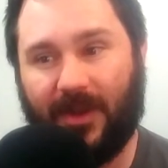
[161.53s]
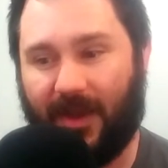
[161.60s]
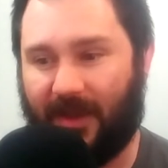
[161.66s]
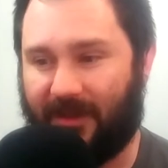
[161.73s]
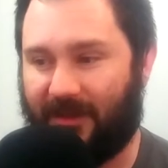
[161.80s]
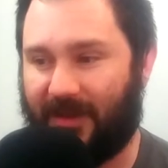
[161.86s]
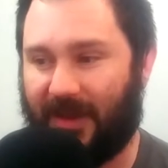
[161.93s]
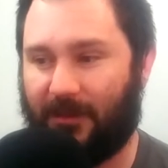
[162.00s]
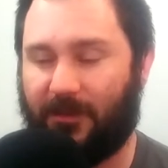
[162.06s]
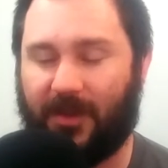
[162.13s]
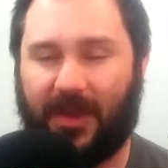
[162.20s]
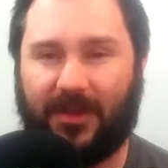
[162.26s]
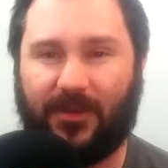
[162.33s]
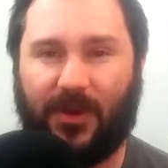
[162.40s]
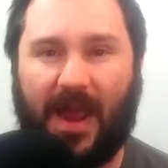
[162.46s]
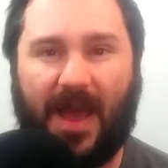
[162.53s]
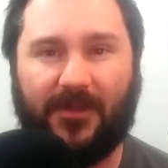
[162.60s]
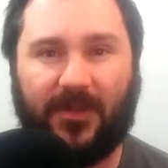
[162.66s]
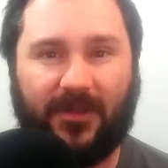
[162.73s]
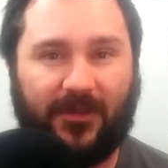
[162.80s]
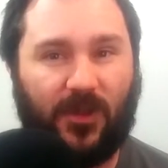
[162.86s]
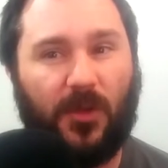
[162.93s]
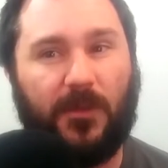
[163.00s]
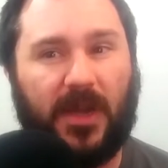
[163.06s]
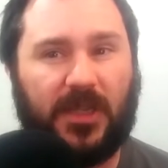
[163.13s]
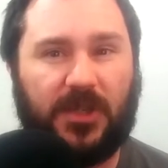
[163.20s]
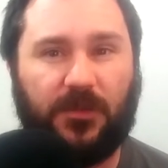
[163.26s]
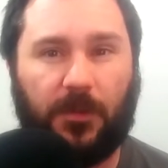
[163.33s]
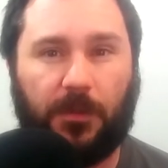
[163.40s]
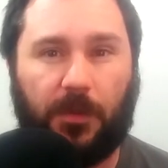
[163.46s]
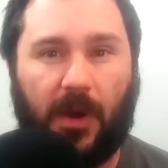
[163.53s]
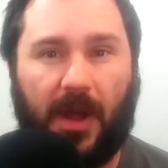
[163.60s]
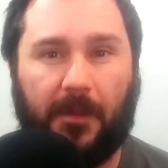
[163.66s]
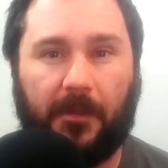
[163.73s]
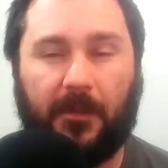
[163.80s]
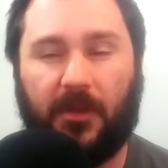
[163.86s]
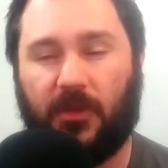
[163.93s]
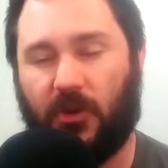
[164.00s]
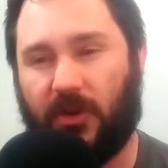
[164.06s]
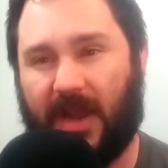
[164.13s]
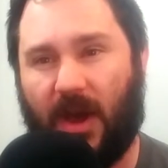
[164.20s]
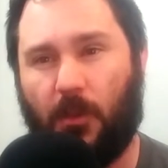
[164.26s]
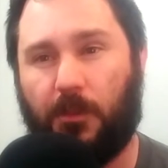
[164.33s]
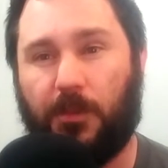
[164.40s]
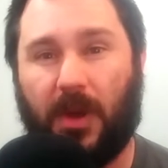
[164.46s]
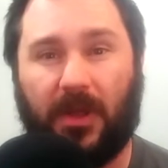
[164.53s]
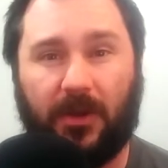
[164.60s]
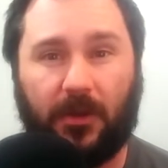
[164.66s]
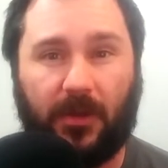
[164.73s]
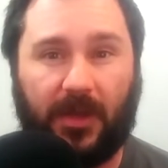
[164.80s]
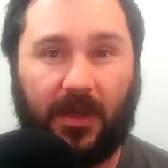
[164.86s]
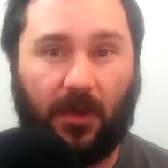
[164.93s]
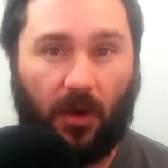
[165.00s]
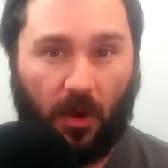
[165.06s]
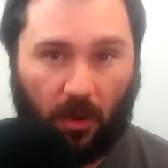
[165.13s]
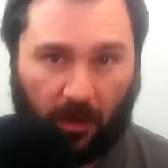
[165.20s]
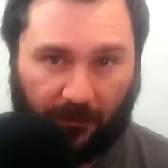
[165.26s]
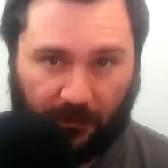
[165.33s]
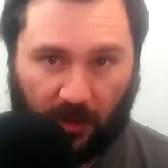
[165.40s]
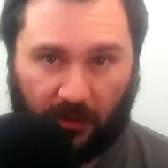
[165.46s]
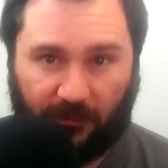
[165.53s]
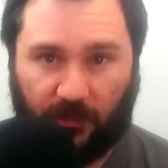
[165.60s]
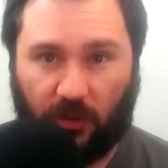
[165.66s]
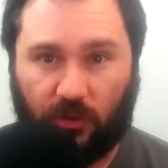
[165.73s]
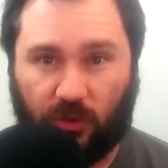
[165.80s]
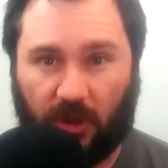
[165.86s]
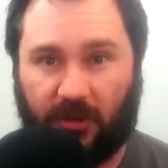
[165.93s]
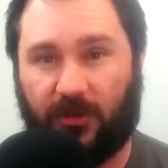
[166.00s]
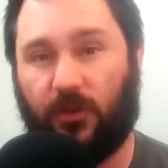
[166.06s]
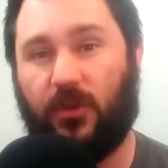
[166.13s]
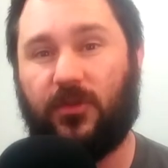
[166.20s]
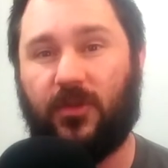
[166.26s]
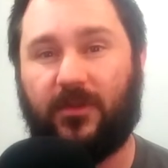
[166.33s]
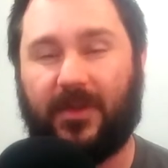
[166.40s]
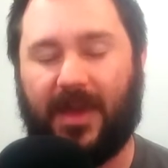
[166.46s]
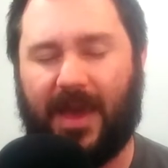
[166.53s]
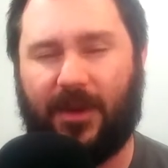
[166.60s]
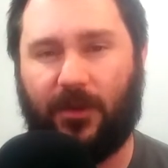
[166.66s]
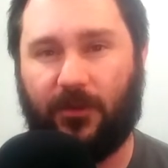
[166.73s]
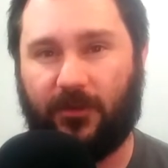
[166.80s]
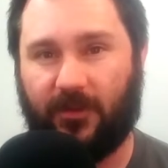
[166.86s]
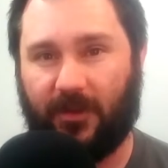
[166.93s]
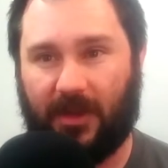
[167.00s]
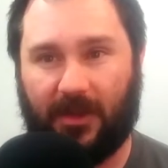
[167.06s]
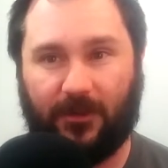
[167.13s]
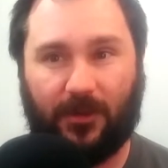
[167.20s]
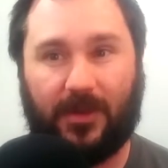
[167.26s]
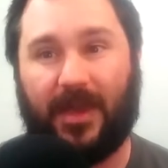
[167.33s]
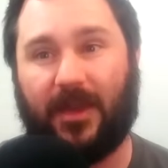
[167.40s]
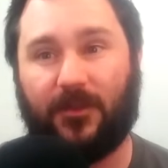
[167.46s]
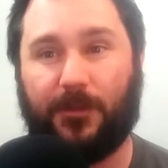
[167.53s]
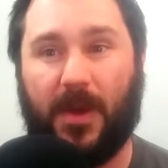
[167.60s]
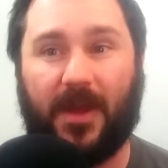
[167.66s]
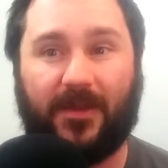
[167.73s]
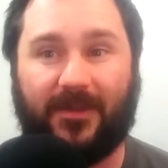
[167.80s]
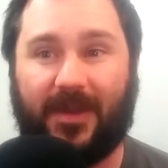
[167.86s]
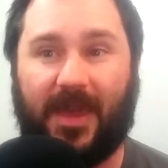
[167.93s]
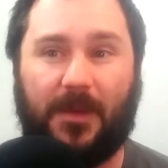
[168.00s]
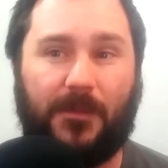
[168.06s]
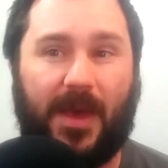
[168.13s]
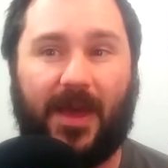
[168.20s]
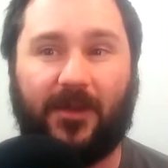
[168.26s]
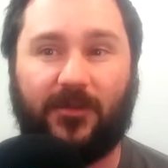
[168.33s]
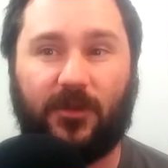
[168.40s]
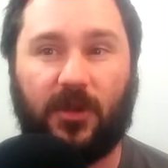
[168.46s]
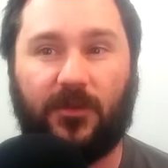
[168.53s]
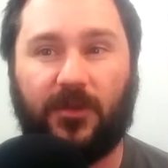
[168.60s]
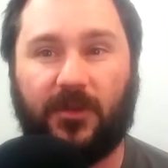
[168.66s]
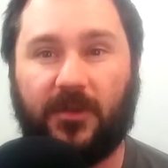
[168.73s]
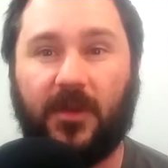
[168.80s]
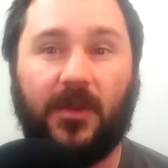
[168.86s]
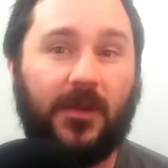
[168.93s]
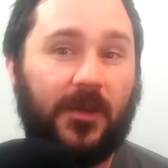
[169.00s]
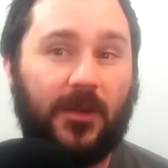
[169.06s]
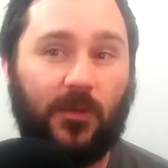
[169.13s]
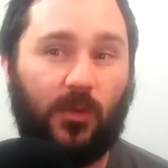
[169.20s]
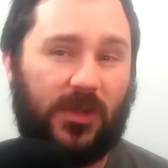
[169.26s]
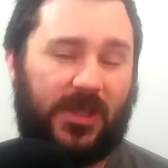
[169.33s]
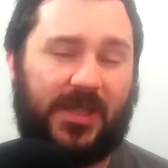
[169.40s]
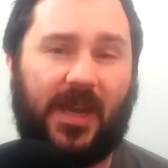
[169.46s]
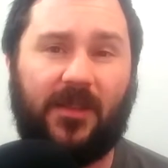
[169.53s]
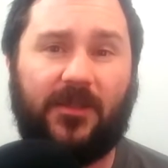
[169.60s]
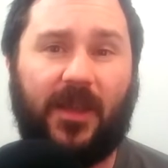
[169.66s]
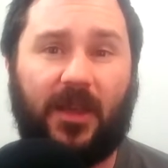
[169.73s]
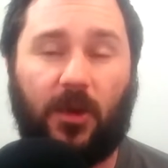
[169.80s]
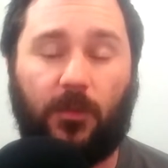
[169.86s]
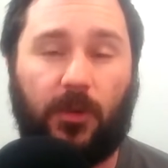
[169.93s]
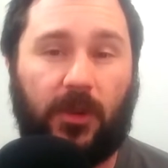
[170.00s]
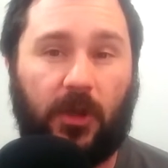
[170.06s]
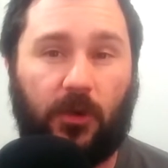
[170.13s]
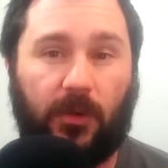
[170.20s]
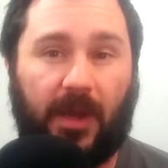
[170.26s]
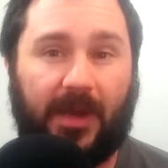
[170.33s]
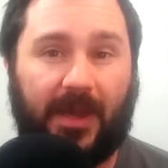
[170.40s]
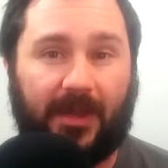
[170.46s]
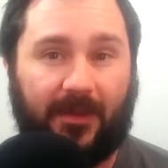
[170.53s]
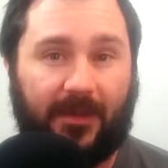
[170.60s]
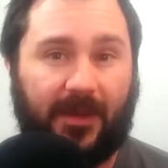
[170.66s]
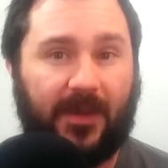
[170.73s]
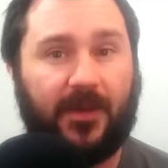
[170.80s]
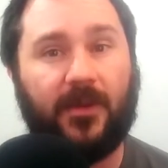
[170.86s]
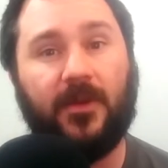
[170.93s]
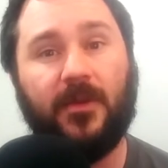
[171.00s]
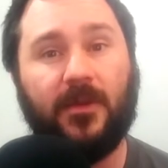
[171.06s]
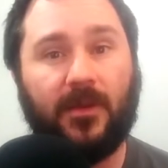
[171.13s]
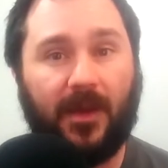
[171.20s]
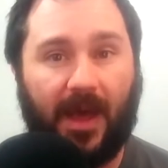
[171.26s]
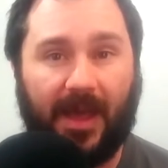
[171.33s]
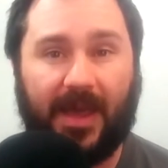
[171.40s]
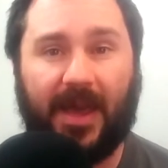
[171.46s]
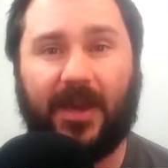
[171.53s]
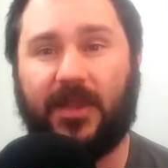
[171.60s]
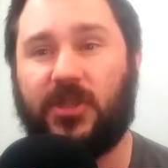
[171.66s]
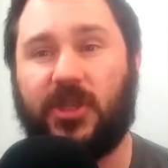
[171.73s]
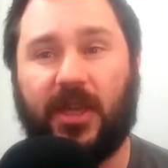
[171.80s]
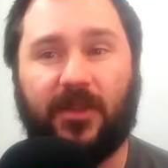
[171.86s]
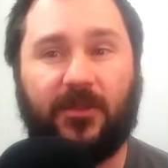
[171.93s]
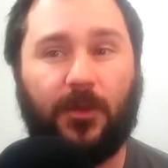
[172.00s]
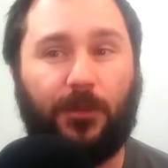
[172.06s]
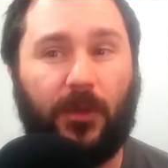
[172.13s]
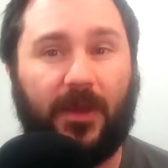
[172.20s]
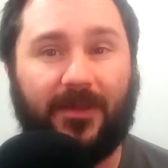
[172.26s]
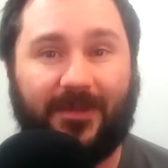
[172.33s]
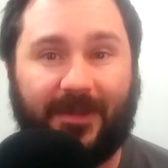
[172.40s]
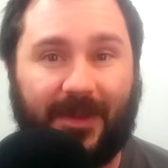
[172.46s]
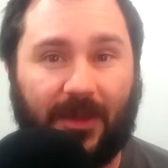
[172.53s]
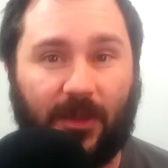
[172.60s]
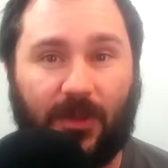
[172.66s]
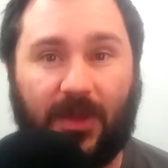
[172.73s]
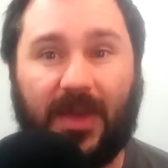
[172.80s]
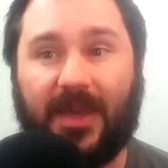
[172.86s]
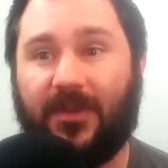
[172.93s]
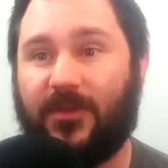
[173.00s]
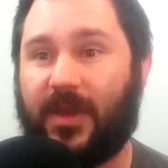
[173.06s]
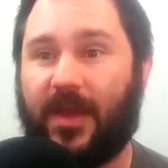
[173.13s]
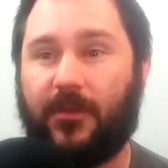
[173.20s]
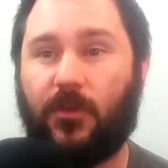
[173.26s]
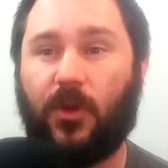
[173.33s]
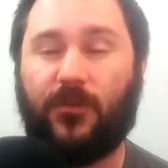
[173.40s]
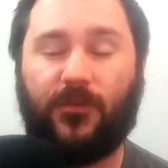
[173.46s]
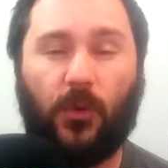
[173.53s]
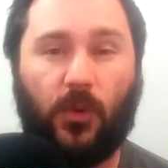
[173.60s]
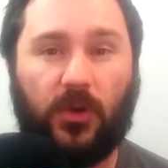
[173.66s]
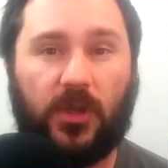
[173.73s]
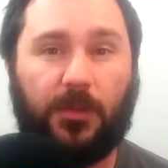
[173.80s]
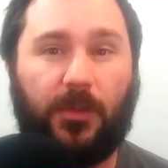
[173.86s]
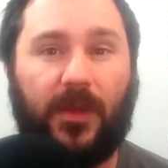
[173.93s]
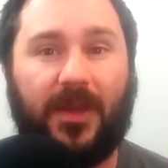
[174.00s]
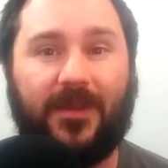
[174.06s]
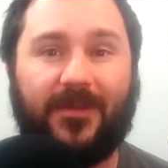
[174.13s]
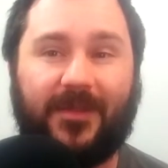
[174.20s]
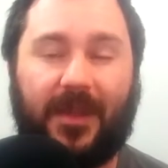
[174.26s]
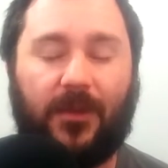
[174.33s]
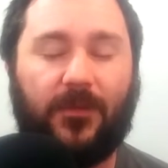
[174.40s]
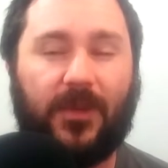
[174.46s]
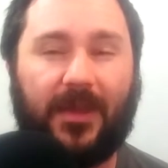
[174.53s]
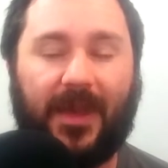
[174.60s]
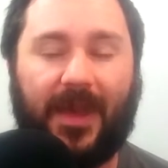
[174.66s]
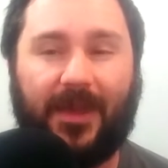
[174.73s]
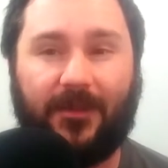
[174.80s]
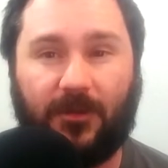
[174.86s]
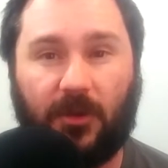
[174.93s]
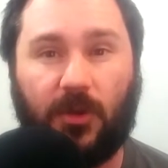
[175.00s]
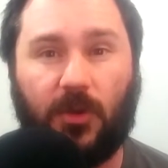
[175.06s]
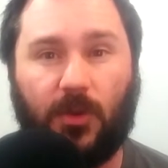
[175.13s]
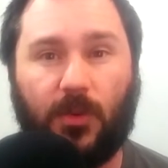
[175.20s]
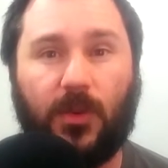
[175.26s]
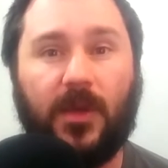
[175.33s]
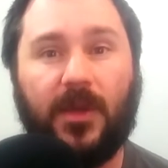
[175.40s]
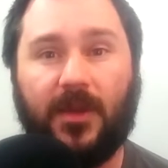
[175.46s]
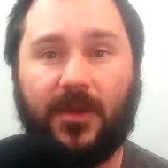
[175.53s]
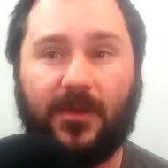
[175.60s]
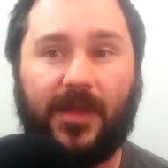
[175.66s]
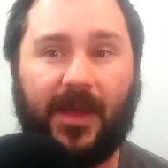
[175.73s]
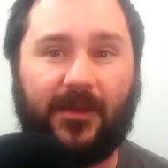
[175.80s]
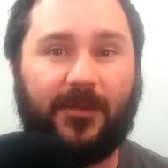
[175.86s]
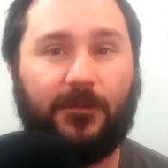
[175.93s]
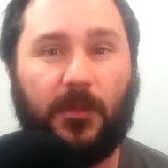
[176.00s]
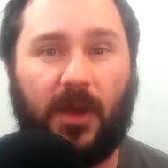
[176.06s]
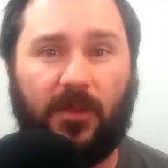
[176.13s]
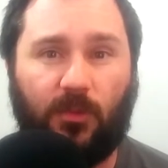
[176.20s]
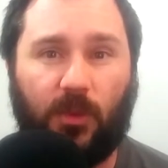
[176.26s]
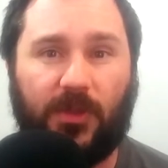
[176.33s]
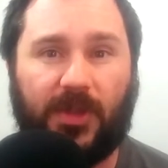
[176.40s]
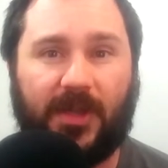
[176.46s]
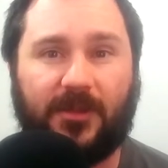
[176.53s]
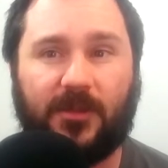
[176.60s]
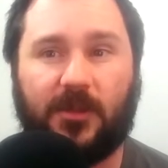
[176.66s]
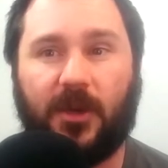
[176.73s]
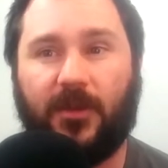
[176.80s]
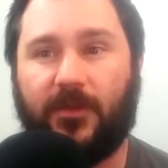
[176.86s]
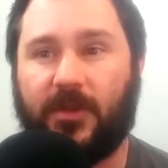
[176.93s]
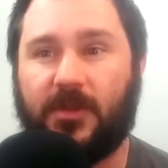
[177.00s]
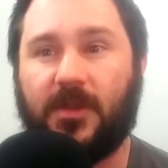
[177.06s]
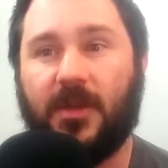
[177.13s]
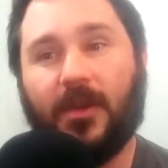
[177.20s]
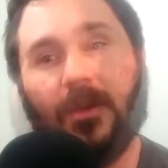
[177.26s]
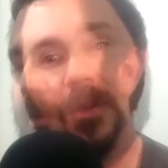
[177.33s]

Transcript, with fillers: It seems like they're having so much of a problem that they're now bundling all of their future exclusive titles into the Xbox Game Pass service, which sounds like a really great idea. I got a chance to play Sea of Thieves. I look forward to playing State of Decay 2 next month with that service.